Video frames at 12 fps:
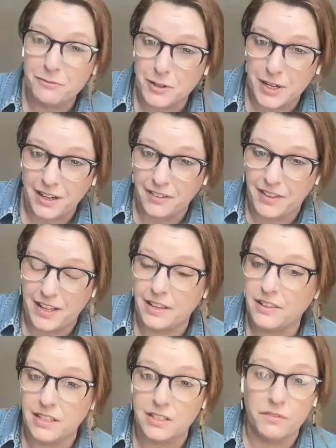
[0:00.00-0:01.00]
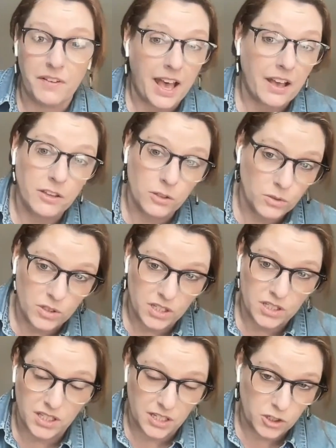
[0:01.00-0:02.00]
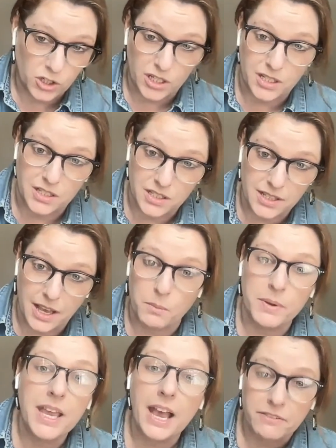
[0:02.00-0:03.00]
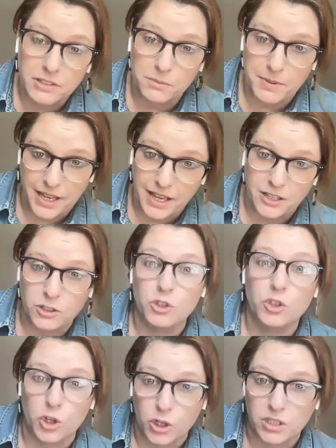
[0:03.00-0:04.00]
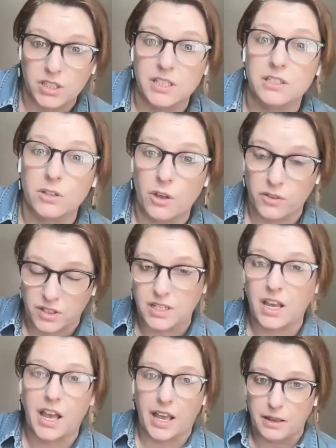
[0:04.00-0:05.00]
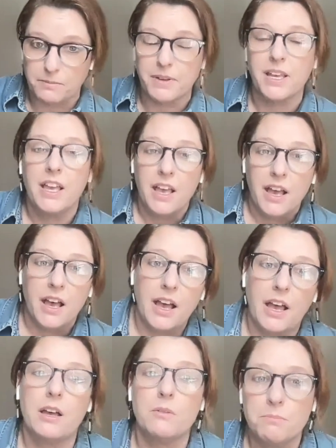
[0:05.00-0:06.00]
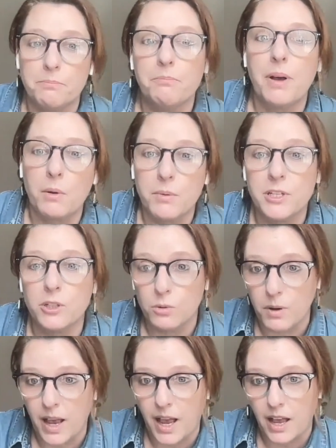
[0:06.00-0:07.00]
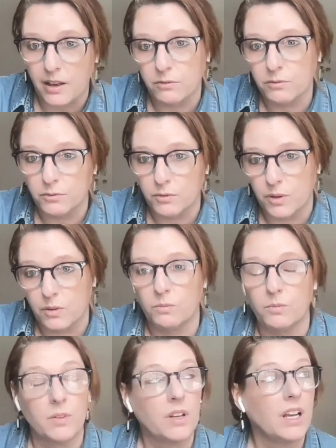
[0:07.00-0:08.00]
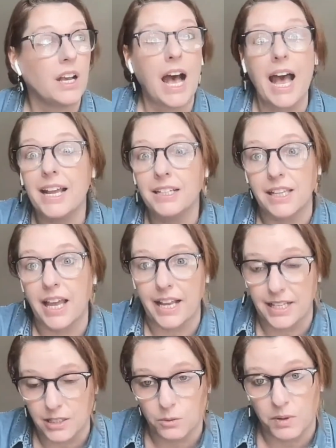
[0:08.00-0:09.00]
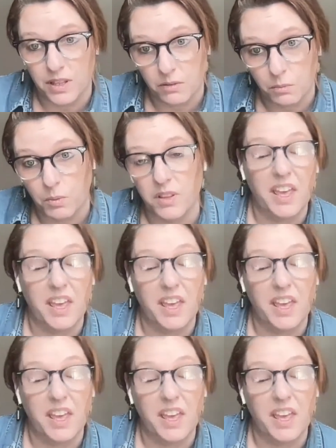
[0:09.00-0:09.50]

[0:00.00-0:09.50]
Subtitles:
different than these values decisions that we have to make as journalists all the time. But we do have guidelines with